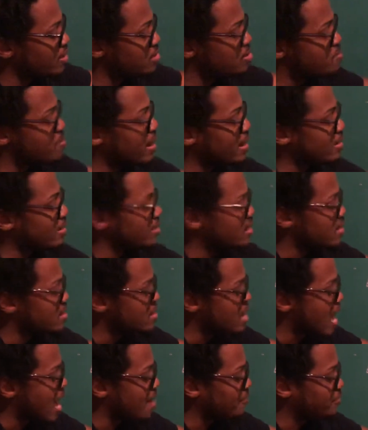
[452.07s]
You might
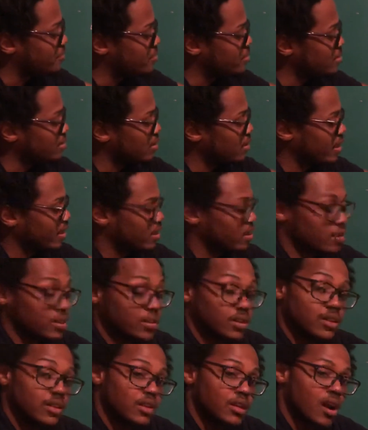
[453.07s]
have to, like
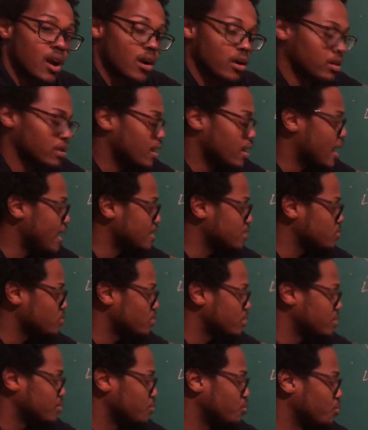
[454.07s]
on our last
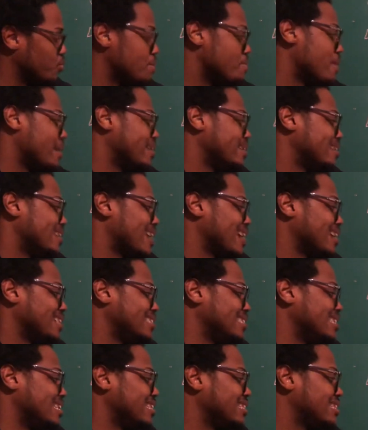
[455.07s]
one, we might not
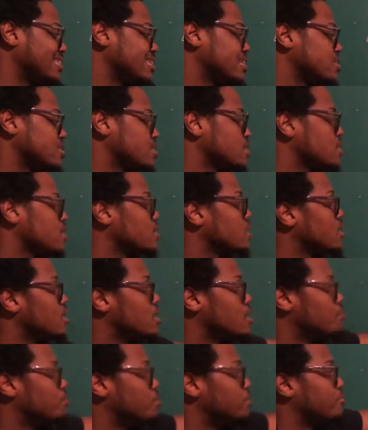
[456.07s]
need these here,
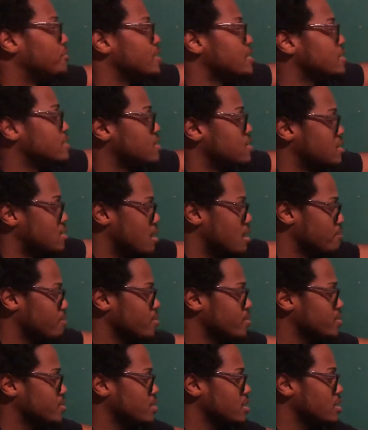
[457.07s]
but these
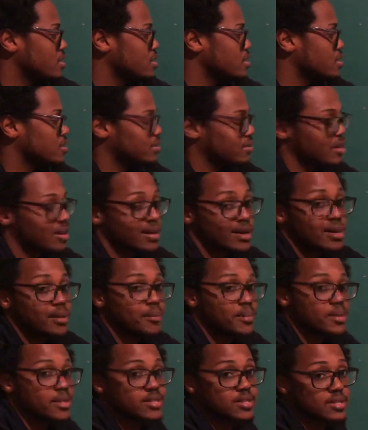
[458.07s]
numbers here, they're going to
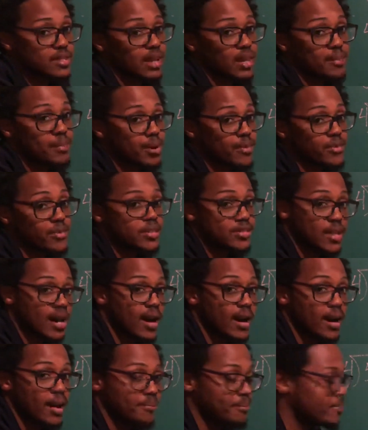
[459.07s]
be the same every
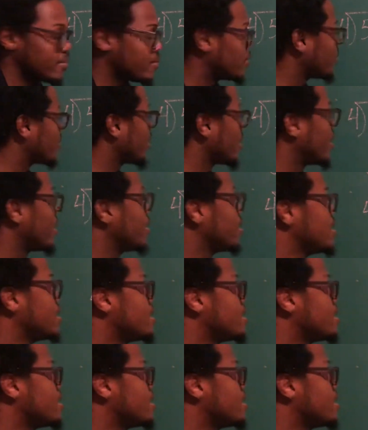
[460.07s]
time, okay?